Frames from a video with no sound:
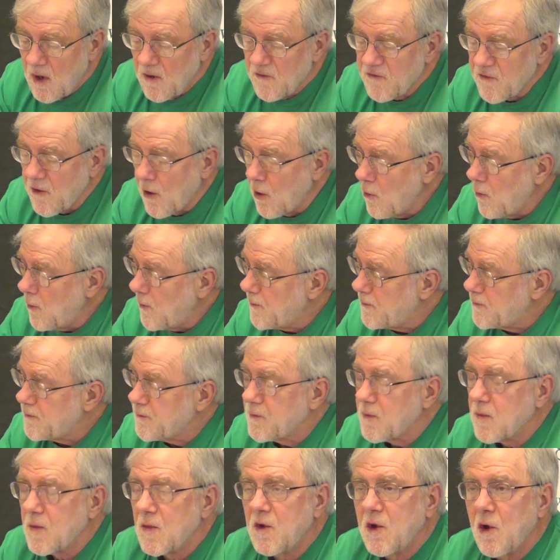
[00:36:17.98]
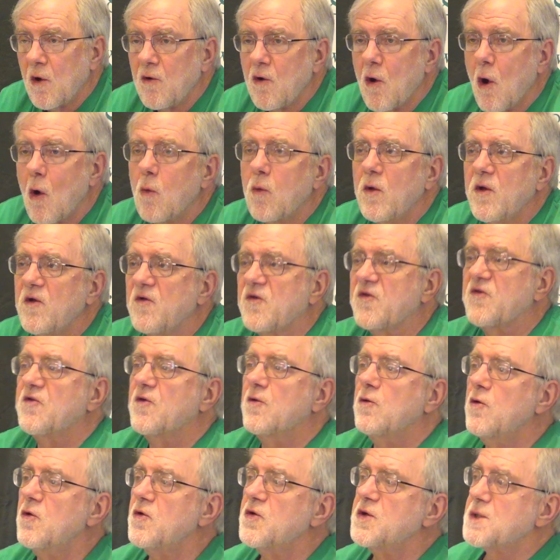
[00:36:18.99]
So there are no real
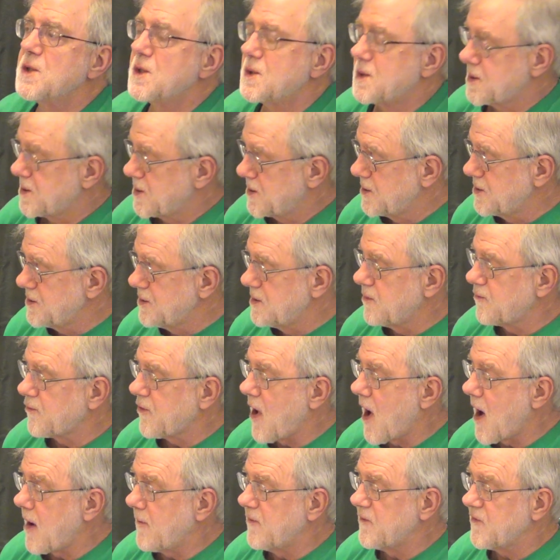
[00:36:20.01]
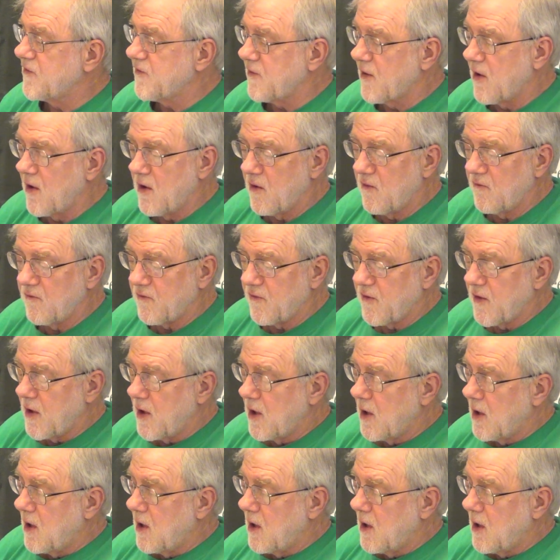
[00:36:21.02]
solutions to the problems of,